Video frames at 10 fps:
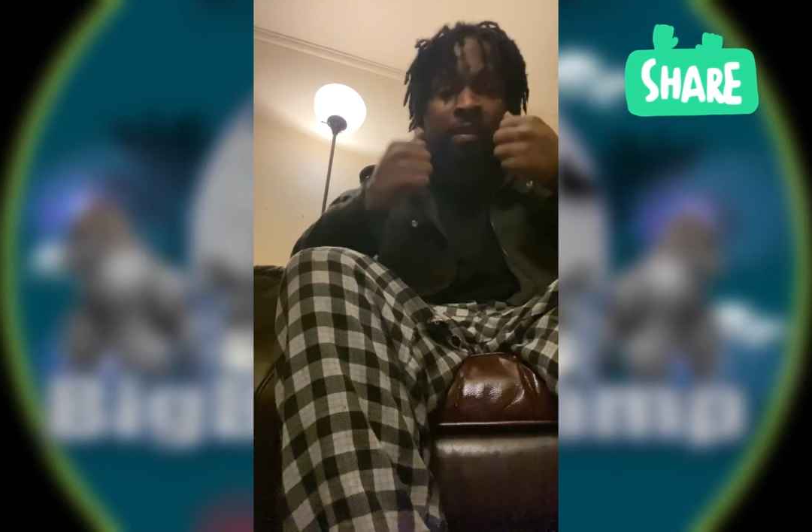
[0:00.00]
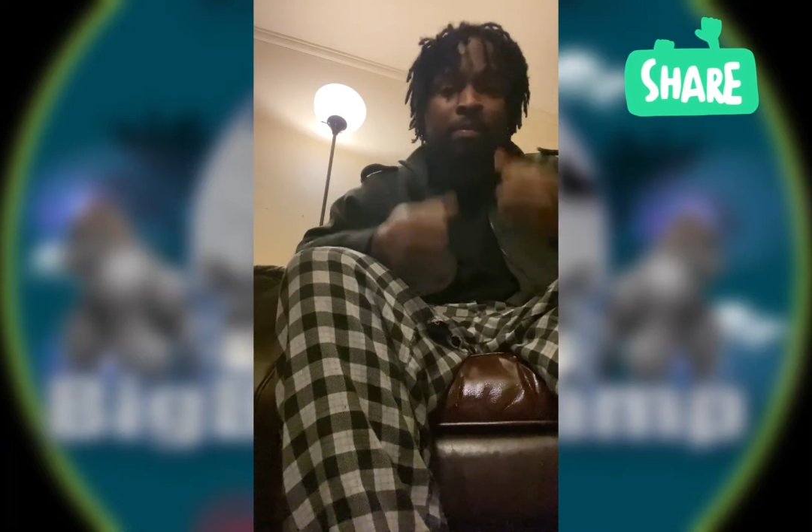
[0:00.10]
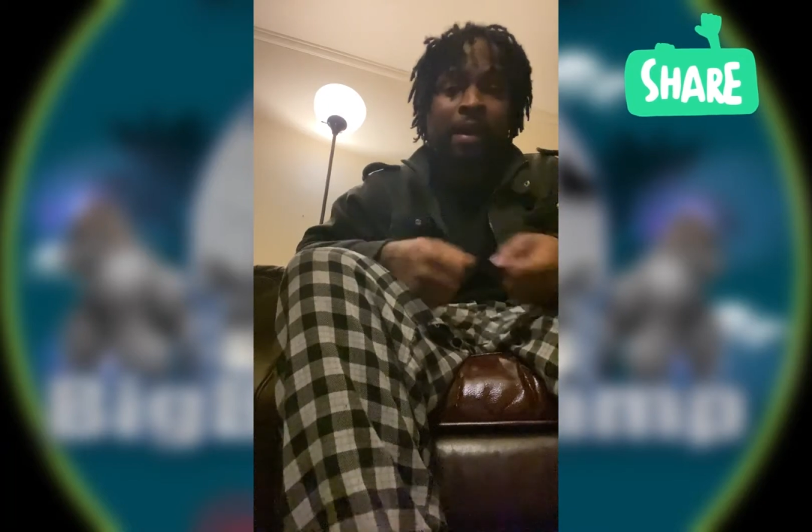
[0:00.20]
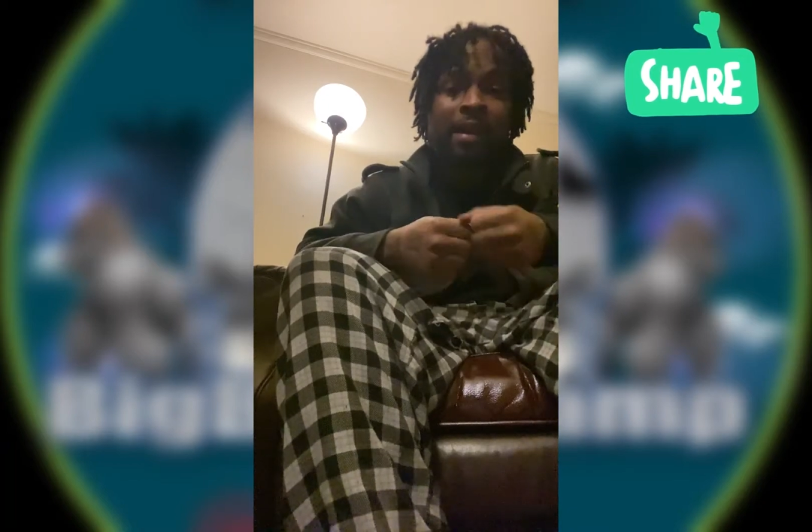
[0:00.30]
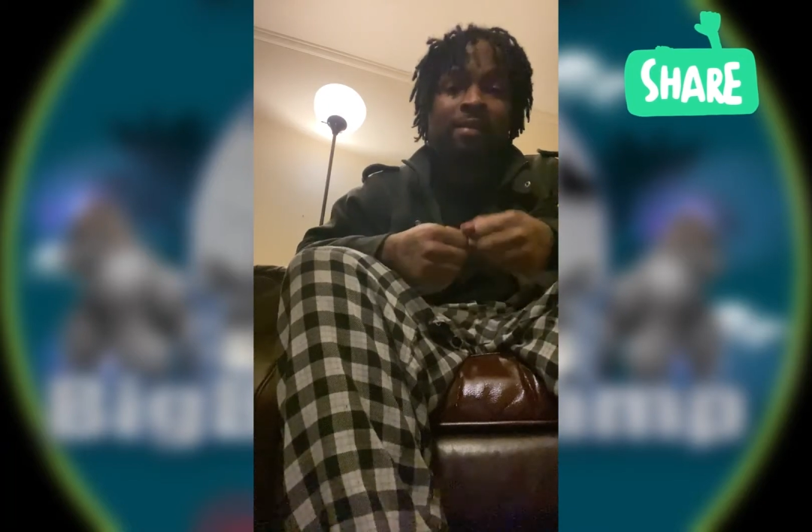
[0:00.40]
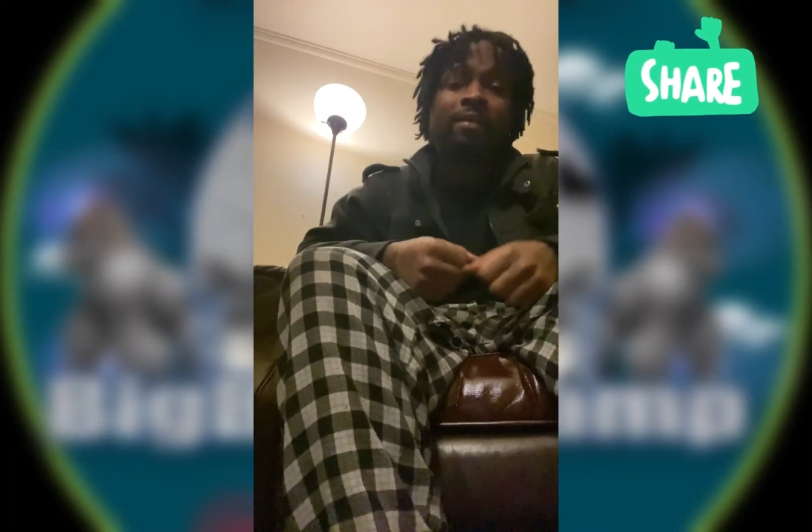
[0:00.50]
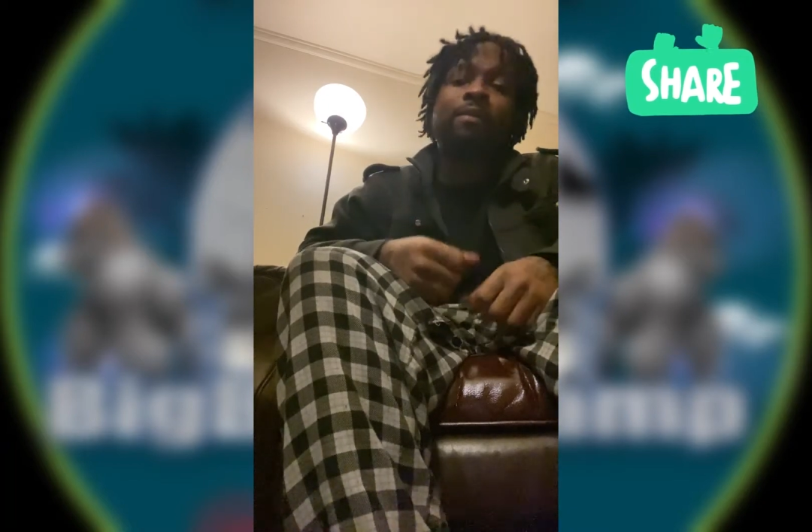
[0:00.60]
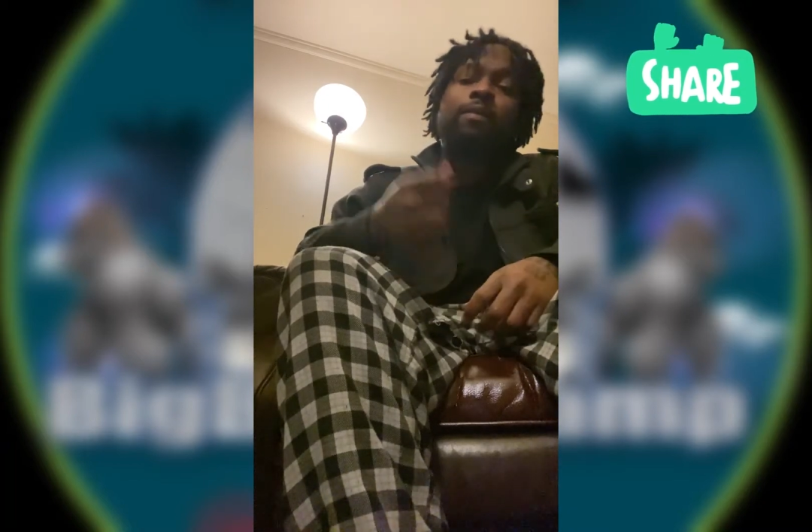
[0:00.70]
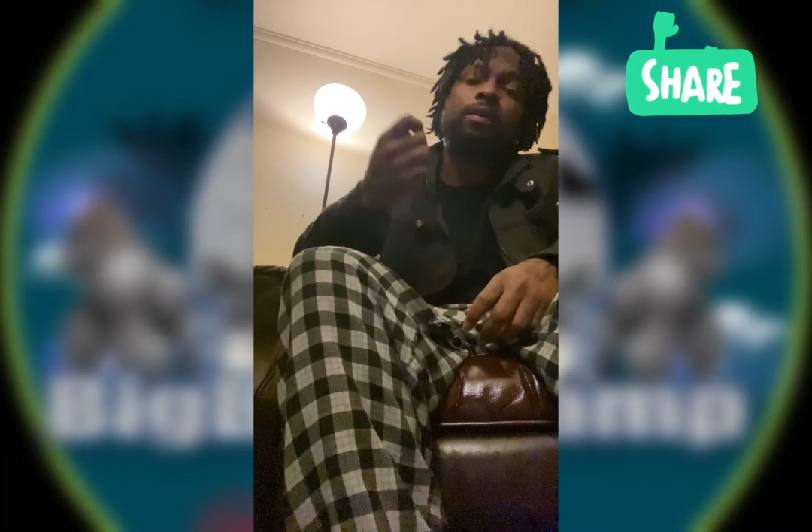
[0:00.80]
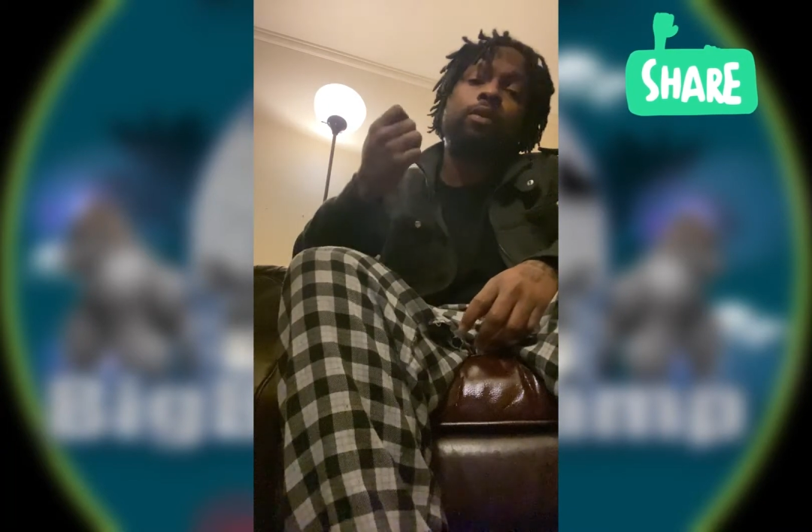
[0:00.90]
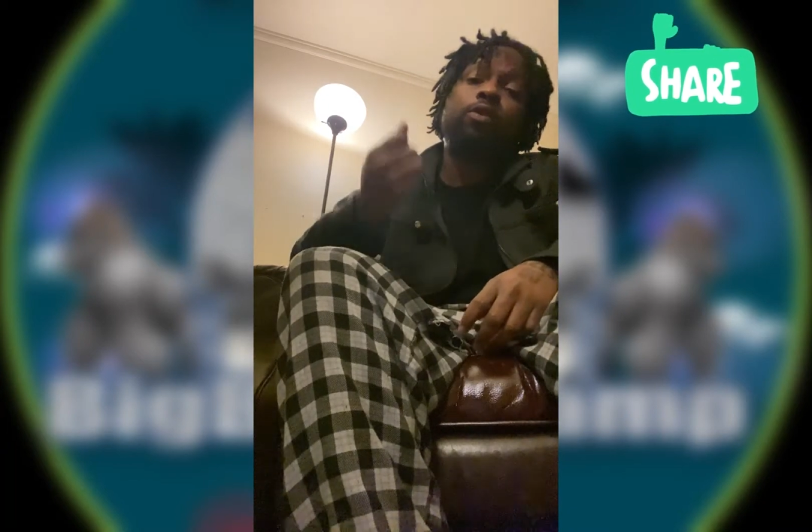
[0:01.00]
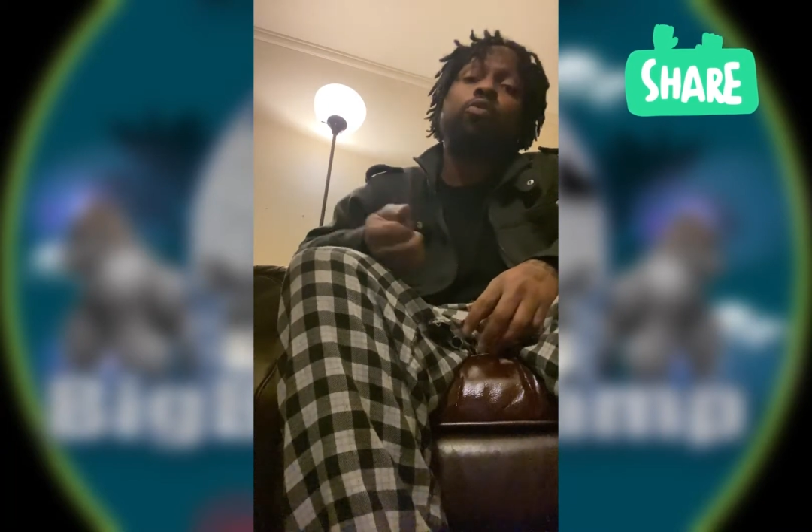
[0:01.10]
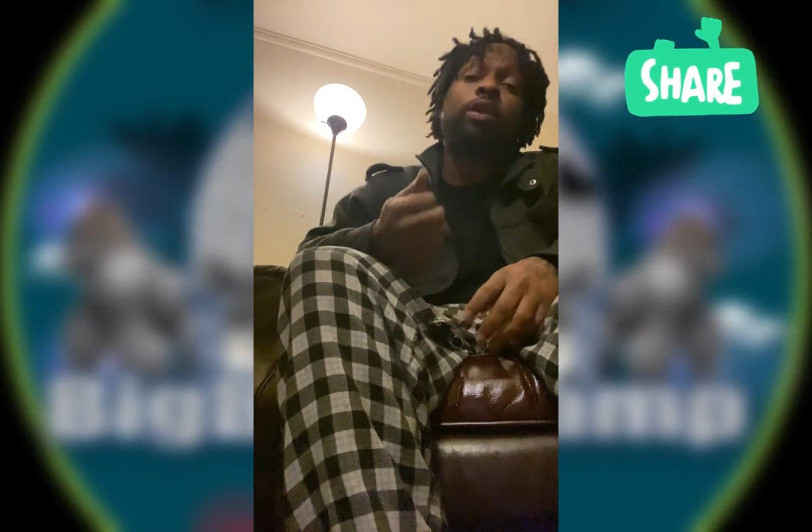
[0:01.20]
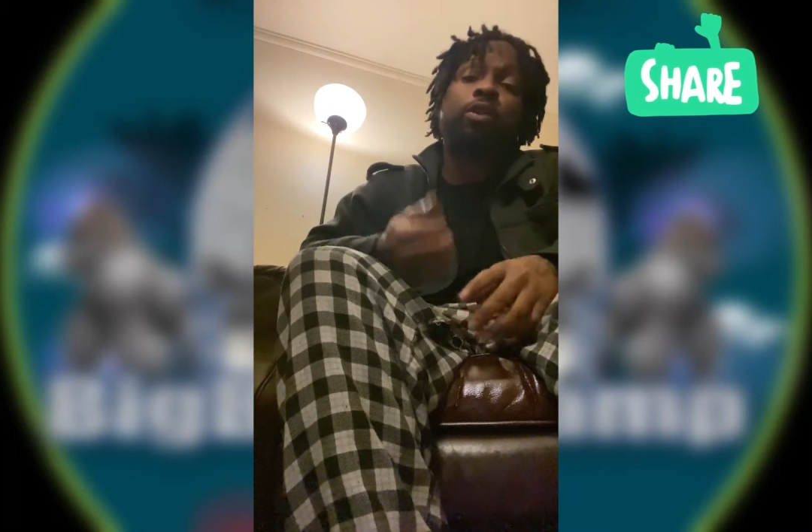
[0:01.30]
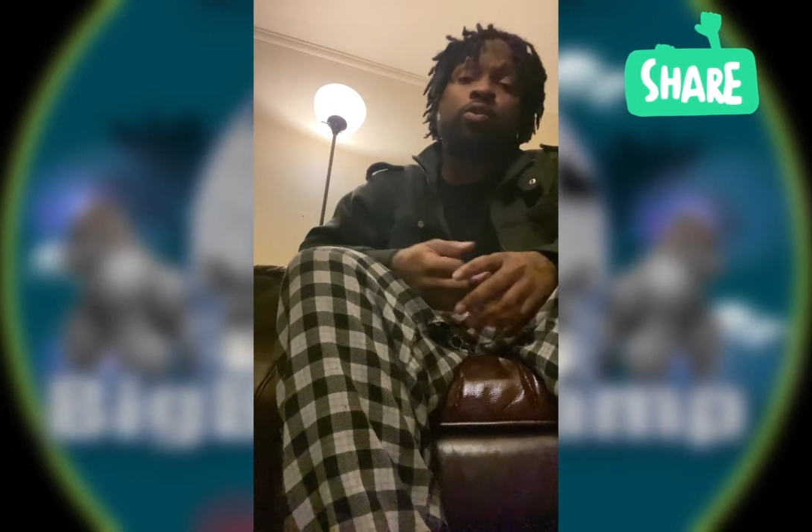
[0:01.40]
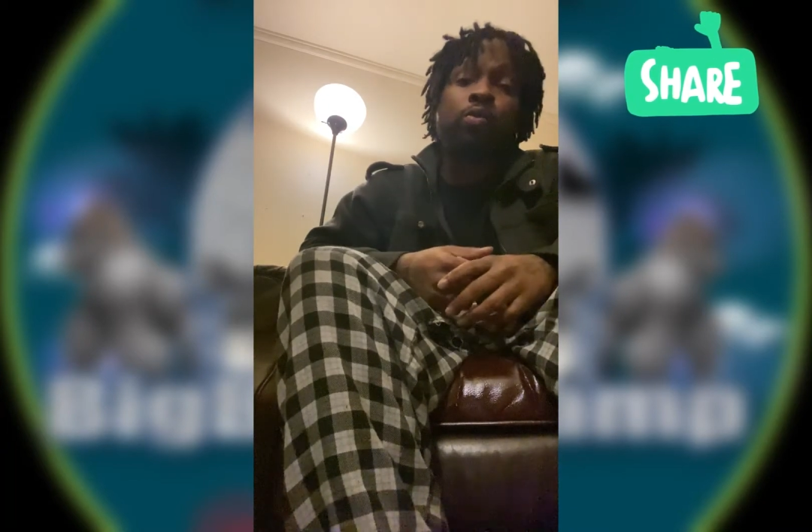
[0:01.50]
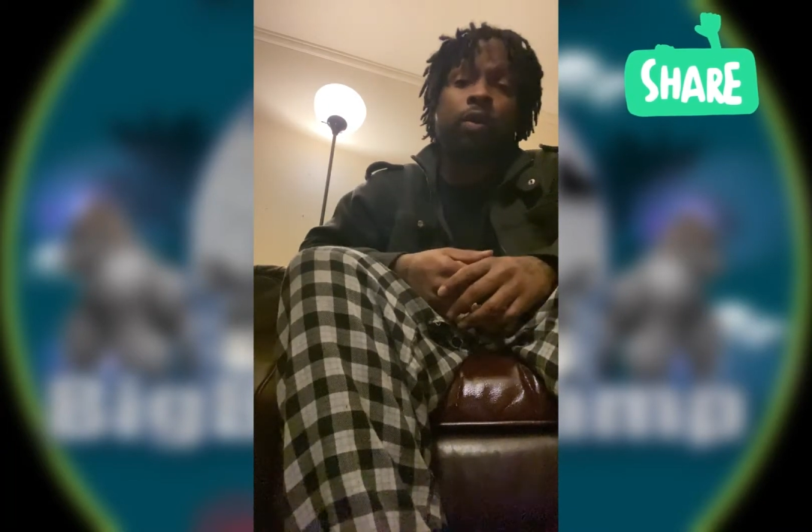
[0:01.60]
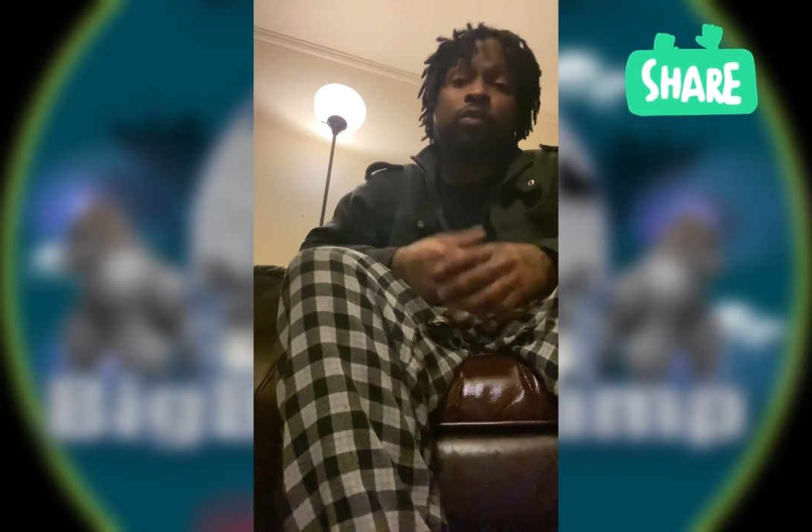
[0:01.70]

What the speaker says: positive, you can do it.